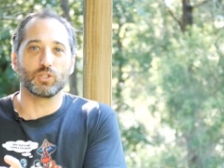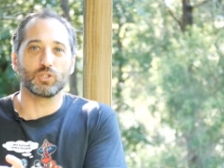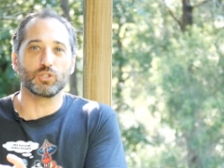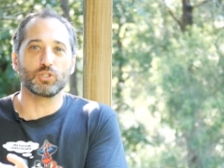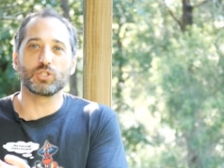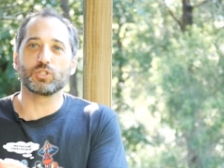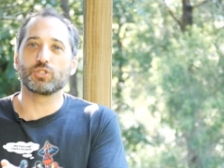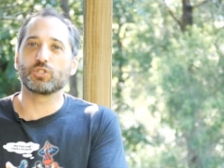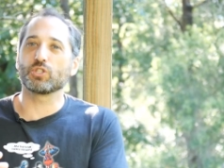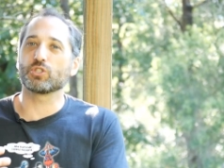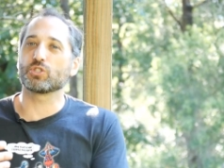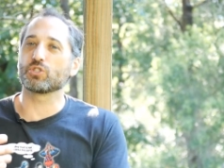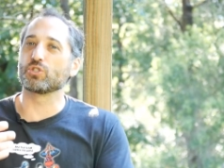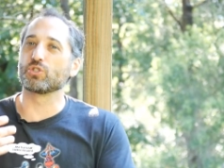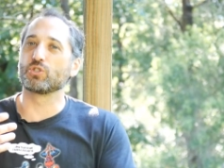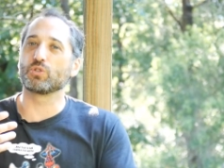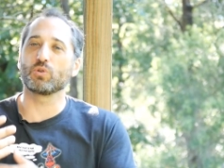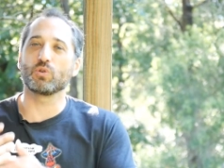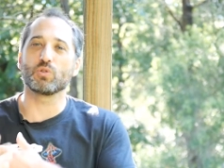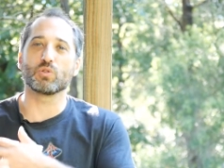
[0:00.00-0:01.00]
you
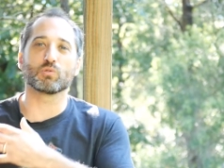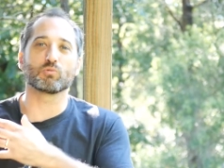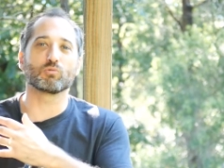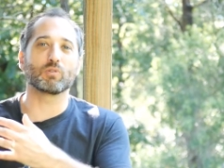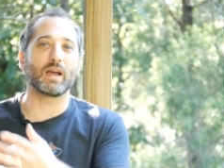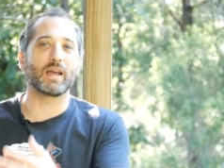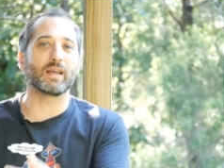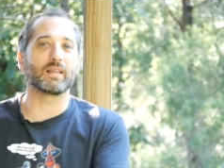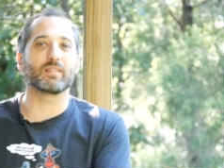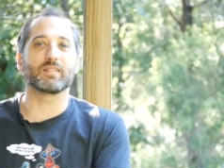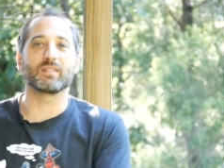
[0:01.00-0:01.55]
just do the right